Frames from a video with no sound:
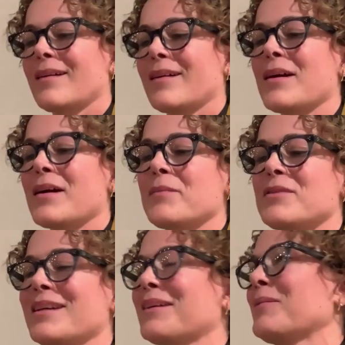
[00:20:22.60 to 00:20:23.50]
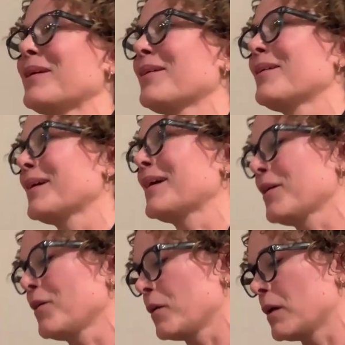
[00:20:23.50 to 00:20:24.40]
I'm checking my clock. I
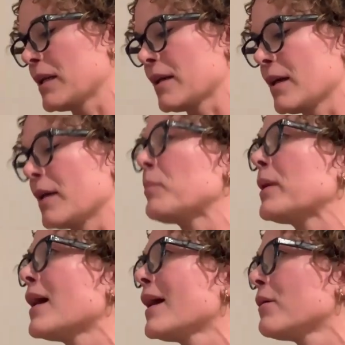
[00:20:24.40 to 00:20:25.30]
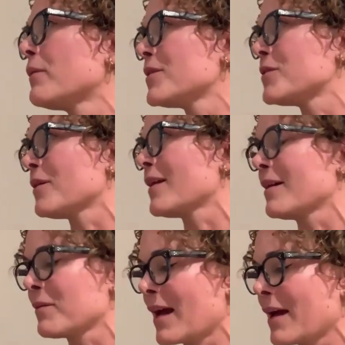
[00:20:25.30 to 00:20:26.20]
could go on and on, but I don't want to do
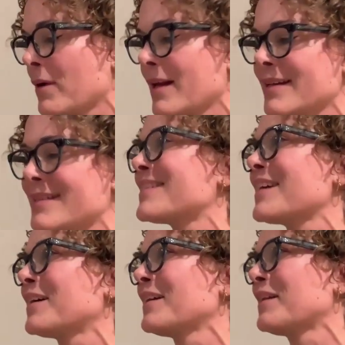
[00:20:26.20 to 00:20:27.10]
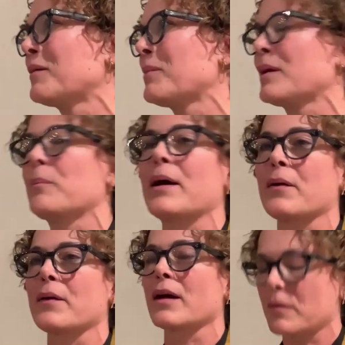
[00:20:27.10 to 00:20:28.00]
that. I want to just talk a little bit
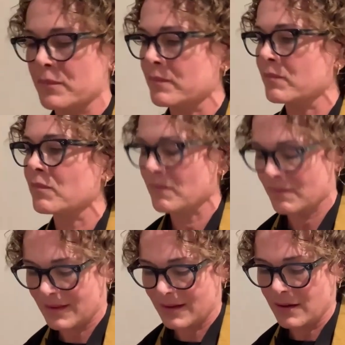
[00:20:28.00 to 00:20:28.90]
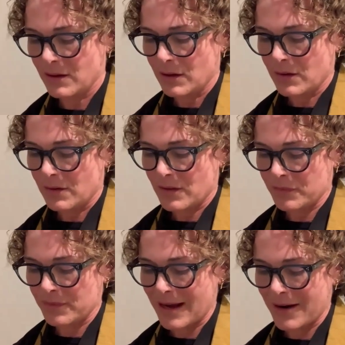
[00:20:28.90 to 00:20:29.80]
about the
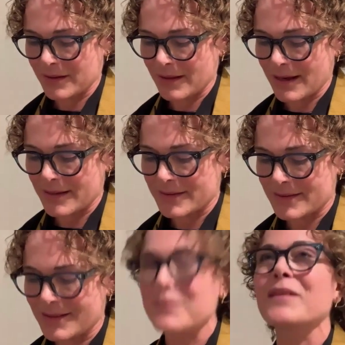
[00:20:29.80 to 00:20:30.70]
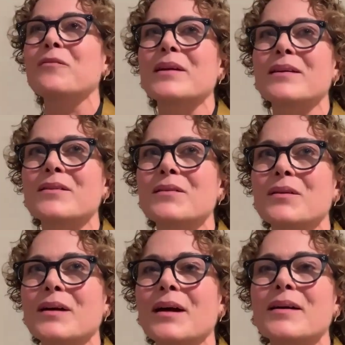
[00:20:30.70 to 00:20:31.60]
flower class that we've been,
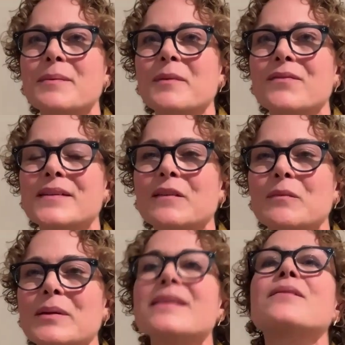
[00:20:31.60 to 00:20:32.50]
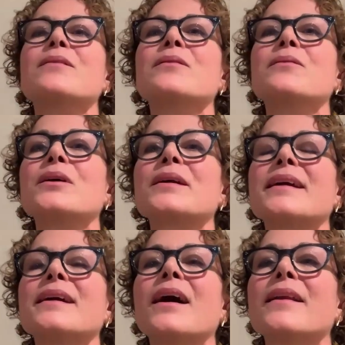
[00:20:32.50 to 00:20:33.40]
some of us have been
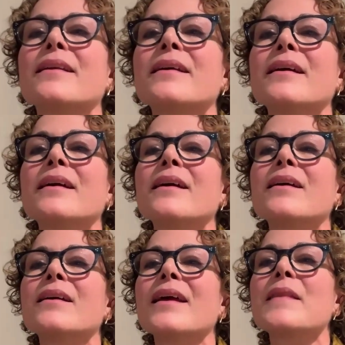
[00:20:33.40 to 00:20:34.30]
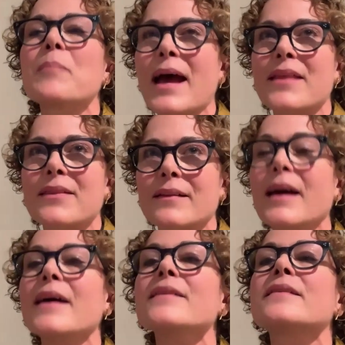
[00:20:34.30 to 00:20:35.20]
working on in the Path
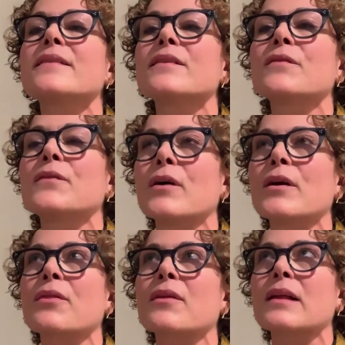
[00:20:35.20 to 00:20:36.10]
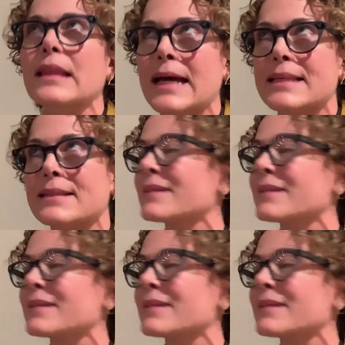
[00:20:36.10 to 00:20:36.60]
class. This is the fourth class